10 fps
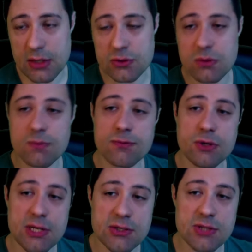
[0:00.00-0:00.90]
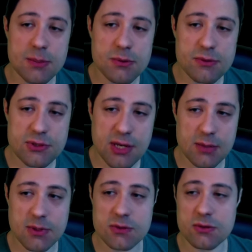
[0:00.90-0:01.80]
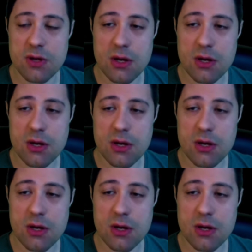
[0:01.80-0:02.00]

So for this type of assignments,